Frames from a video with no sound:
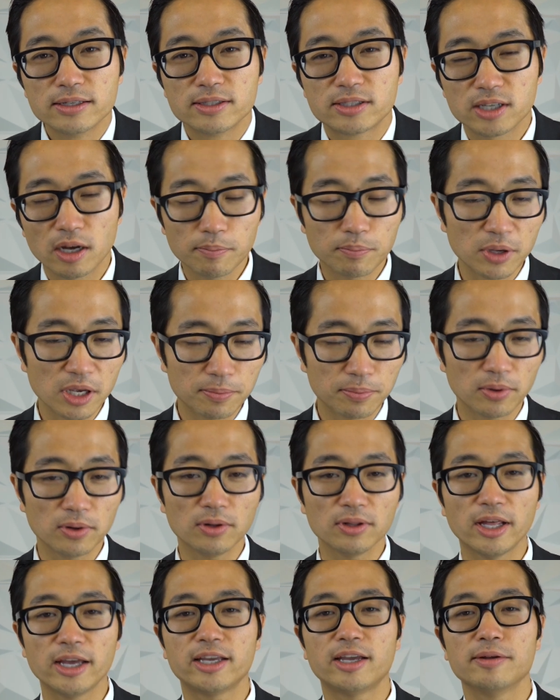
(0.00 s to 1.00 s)
Some
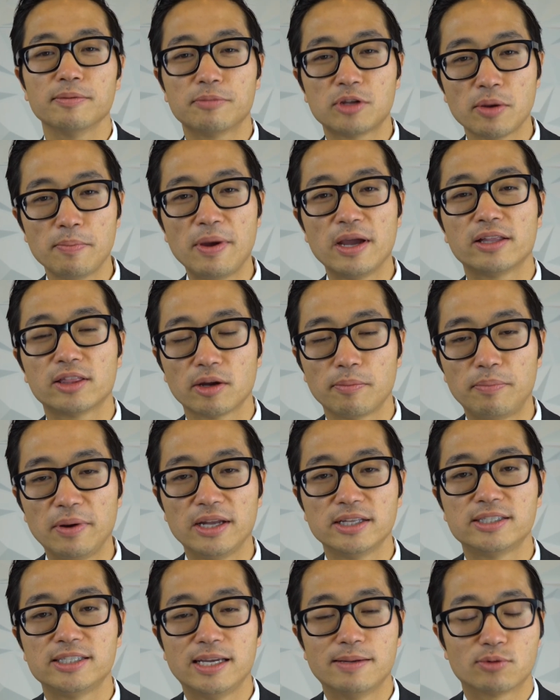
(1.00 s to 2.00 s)
people like it to make their
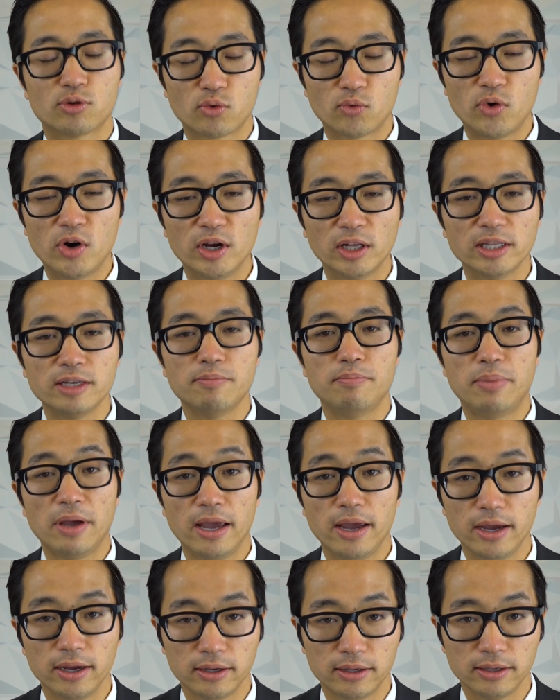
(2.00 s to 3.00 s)
Bates stamps really
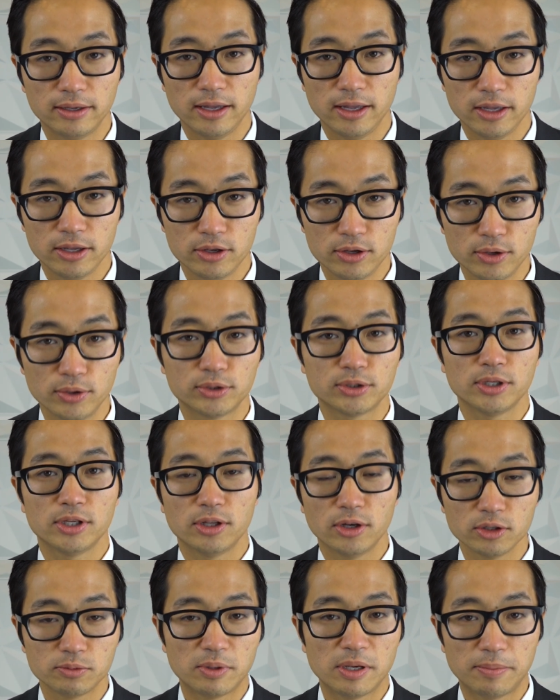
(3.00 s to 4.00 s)
big. Usually
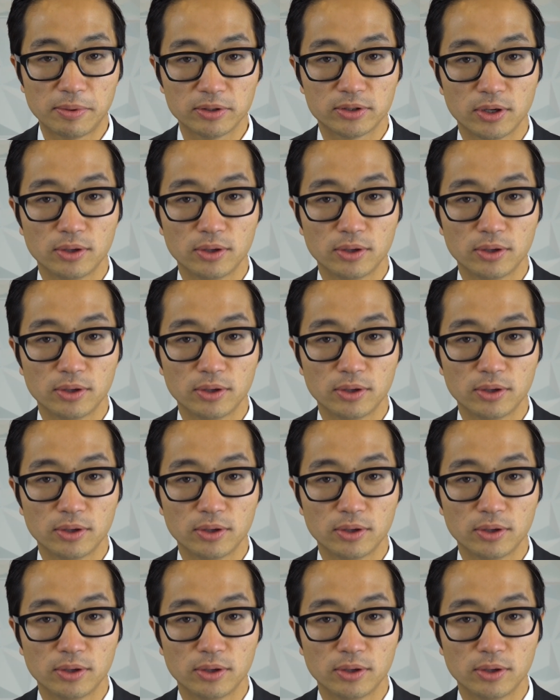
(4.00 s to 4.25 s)
those people